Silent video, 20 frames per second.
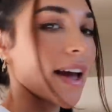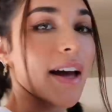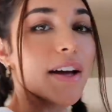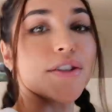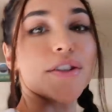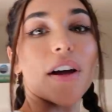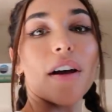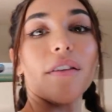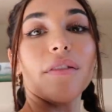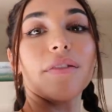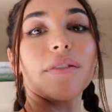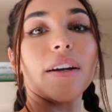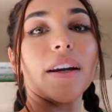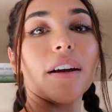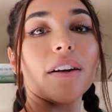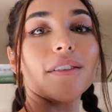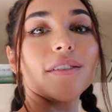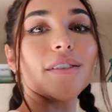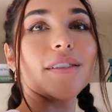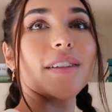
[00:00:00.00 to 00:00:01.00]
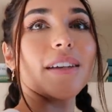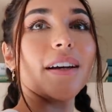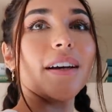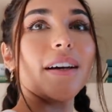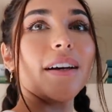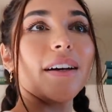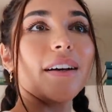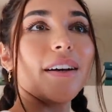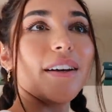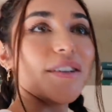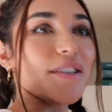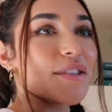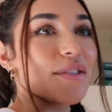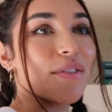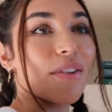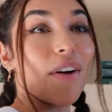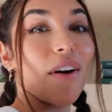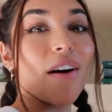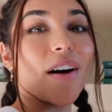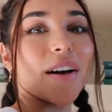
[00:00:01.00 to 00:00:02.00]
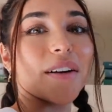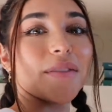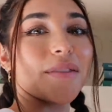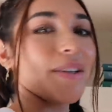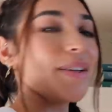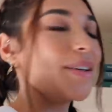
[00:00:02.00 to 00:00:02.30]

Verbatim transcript: high shelf and I couldn't see it and I just forgot.